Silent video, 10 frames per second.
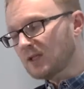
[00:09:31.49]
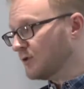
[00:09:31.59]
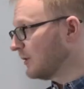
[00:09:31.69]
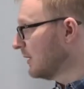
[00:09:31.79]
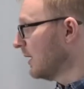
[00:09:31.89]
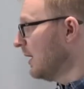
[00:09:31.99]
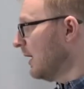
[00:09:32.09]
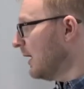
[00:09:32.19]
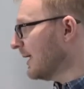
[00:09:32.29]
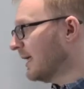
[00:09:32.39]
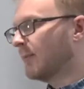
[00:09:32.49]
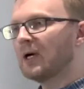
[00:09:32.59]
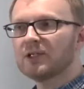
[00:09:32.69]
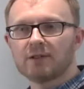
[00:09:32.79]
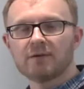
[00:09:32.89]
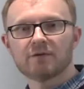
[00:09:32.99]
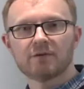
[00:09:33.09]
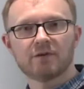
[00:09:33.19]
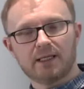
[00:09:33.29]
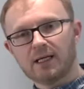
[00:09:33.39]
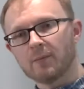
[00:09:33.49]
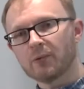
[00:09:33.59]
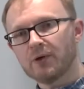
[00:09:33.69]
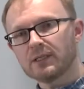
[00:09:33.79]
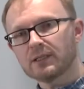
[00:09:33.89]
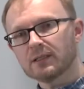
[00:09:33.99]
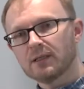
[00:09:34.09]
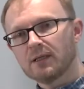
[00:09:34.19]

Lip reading: So a calibration for fine art print,